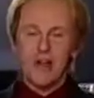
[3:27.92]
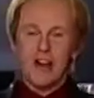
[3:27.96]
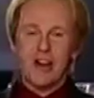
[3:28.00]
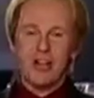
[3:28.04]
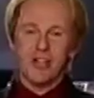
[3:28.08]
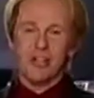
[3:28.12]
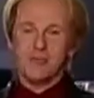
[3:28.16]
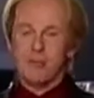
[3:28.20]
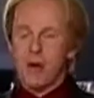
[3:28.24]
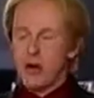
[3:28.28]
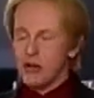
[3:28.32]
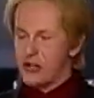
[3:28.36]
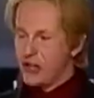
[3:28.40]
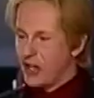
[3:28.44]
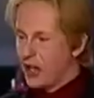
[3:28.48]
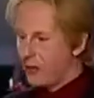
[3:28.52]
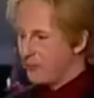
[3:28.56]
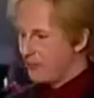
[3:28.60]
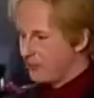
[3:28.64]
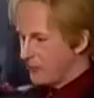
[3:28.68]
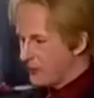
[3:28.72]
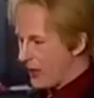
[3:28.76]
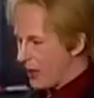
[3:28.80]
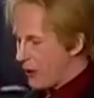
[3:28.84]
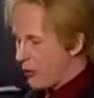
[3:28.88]
funny, I suppose, you
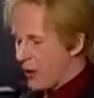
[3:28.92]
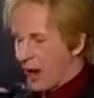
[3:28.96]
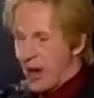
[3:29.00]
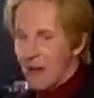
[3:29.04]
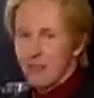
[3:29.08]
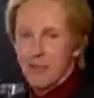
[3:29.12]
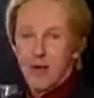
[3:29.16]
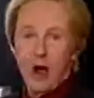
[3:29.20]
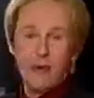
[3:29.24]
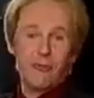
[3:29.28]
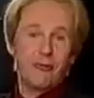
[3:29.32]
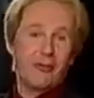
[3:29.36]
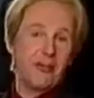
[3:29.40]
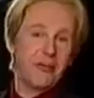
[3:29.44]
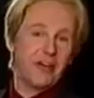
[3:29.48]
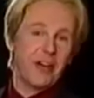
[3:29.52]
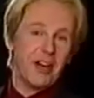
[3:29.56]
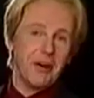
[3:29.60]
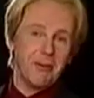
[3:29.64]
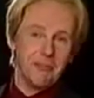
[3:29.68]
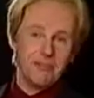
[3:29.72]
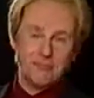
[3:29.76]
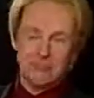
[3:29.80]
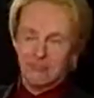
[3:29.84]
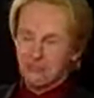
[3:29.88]
know, here I am, I'm
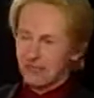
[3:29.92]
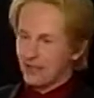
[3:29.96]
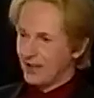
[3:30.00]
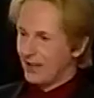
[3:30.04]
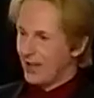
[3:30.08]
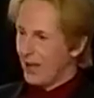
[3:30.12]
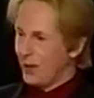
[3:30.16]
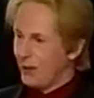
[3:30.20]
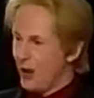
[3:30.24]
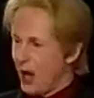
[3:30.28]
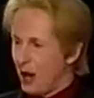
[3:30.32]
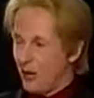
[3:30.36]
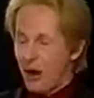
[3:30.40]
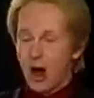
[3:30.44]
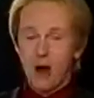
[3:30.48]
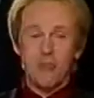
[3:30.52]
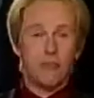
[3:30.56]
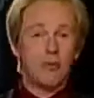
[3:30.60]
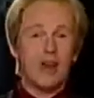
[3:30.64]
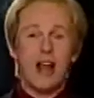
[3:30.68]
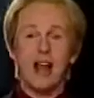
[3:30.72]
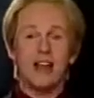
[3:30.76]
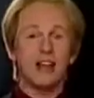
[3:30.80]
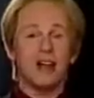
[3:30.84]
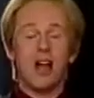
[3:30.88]
50, I'm
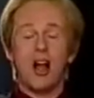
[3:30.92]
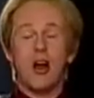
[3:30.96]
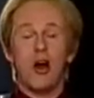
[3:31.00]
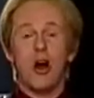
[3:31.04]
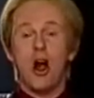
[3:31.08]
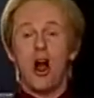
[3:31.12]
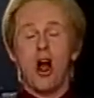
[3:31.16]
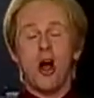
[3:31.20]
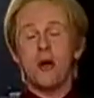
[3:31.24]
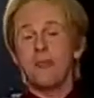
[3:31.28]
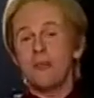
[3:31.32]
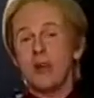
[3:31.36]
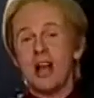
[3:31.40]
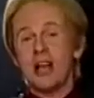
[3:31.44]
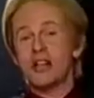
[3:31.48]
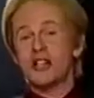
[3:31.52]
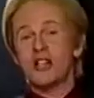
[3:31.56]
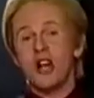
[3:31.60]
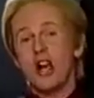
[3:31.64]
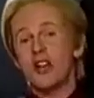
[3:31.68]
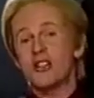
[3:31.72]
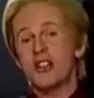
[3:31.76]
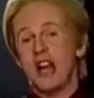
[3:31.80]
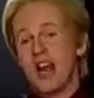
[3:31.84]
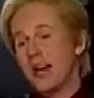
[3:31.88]
playing
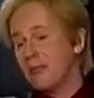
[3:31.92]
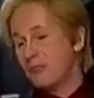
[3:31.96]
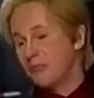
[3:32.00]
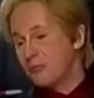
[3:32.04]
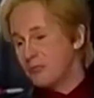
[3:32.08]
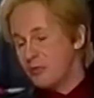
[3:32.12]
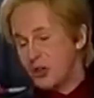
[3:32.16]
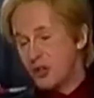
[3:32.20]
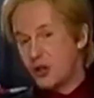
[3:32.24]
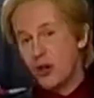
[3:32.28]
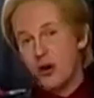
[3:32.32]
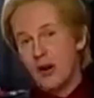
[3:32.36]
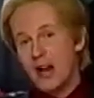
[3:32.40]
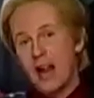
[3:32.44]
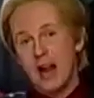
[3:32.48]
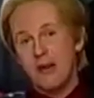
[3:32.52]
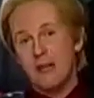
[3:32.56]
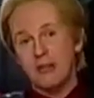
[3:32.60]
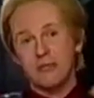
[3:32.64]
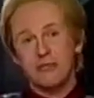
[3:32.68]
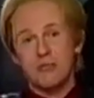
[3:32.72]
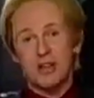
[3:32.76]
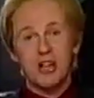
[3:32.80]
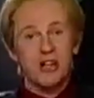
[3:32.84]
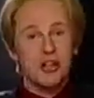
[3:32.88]
shows again, short
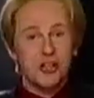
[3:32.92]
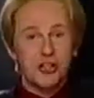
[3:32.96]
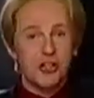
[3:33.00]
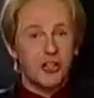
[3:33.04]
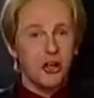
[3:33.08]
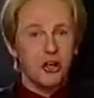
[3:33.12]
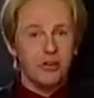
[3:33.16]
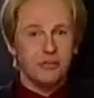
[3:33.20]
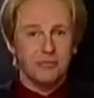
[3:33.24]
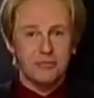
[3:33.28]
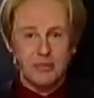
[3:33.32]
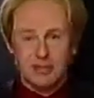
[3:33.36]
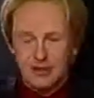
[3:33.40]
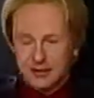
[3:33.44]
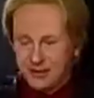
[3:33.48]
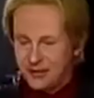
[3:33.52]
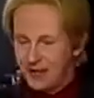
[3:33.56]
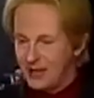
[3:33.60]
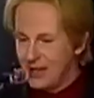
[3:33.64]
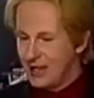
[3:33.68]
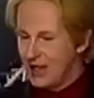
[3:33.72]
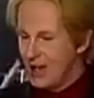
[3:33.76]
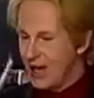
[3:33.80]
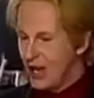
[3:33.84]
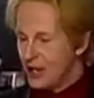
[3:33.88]
hair in a suit.
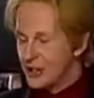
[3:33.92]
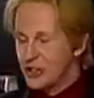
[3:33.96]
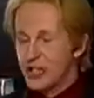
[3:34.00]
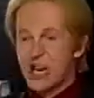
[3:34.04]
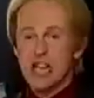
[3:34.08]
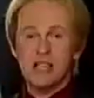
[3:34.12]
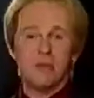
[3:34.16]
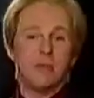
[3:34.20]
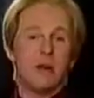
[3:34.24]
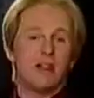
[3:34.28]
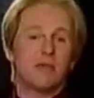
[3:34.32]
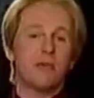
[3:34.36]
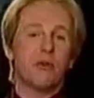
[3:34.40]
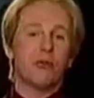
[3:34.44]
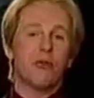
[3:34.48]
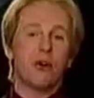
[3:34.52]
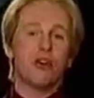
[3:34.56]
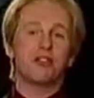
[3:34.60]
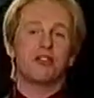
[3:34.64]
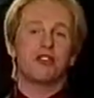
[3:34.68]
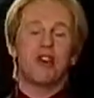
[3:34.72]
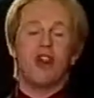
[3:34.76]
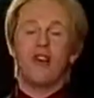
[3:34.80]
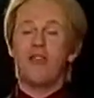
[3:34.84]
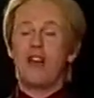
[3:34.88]
Takes me back to my
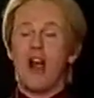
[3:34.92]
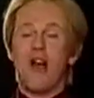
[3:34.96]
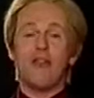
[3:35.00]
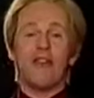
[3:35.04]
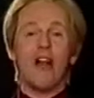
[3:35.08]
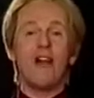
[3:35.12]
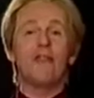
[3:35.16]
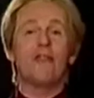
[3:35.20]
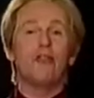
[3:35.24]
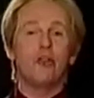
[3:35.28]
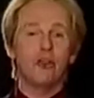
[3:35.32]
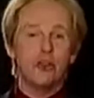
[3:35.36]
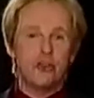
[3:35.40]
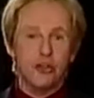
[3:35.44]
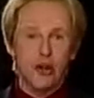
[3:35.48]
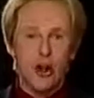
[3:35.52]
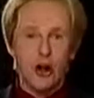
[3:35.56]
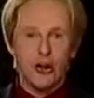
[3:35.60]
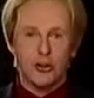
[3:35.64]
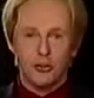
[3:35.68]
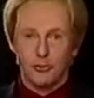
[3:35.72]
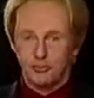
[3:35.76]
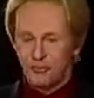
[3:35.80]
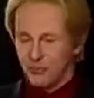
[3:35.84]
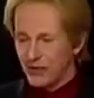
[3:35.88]
roots, you know, I've come full
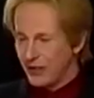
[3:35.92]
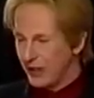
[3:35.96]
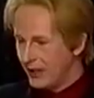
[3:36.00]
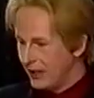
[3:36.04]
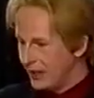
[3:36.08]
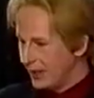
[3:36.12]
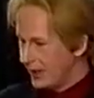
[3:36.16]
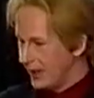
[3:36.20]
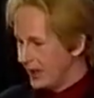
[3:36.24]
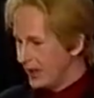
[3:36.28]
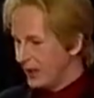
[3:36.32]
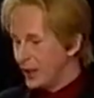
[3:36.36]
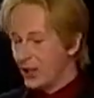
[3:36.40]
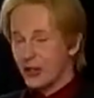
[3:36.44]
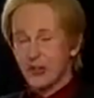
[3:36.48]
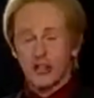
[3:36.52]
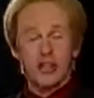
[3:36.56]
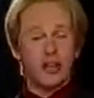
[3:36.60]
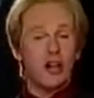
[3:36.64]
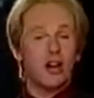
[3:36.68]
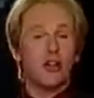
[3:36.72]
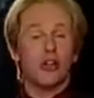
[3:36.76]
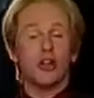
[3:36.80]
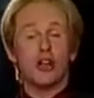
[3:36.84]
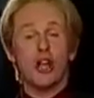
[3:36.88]
circle.
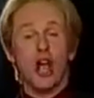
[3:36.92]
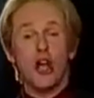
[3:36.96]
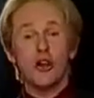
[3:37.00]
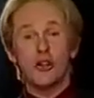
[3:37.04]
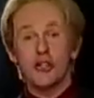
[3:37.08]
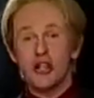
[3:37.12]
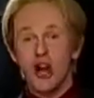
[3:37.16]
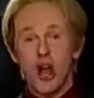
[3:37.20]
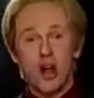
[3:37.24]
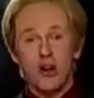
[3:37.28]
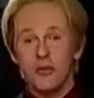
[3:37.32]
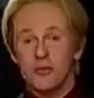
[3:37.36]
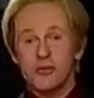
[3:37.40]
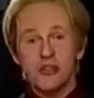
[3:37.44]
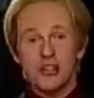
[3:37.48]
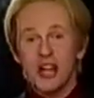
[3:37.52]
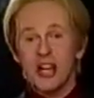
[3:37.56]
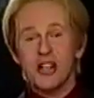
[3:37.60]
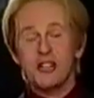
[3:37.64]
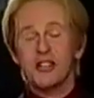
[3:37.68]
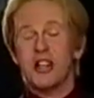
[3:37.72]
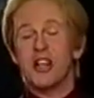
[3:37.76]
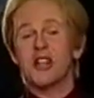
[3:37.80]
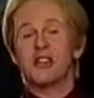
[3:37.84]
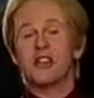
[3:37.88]
You know, the Go Show,
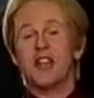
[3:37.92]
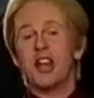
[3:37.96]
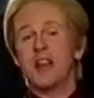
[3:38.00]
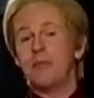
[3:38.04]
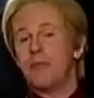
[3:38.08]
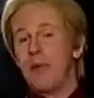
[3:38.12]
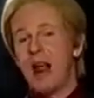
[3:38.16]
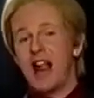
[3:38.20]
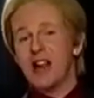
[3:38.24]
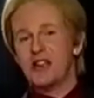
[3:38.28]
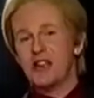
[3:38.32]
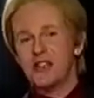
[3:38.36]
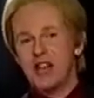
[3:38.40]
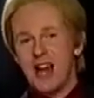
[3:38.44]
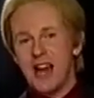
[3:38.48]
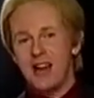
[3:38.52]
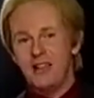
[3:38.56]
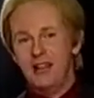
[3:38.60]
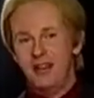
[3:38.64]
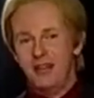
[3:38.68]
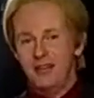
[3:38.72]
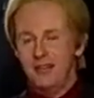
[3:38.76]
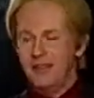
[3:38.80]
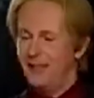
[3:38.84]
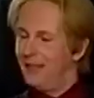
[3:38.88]
sing,
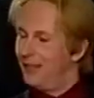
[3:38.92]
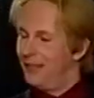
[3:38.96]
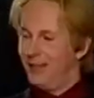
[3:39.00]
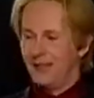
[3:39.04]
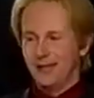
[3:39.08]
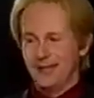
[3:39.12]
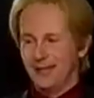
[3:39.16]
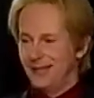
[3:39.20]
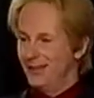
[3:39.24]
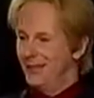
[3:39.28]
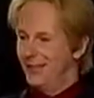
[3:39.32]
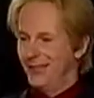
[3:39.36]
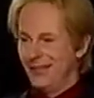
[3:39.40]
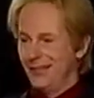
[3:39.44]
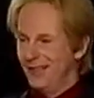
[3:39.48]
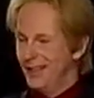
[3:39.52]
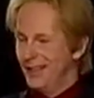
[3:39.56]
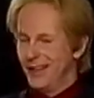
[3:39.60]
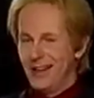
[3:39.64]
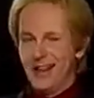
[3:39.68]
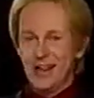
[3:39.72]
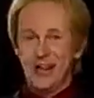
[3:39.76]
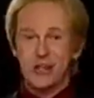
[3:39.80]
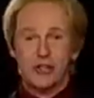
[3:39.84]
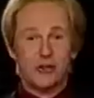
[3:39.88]
Bandstand.
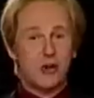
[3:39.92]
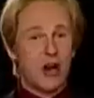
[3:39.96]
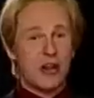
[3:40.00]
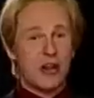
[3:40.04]
It's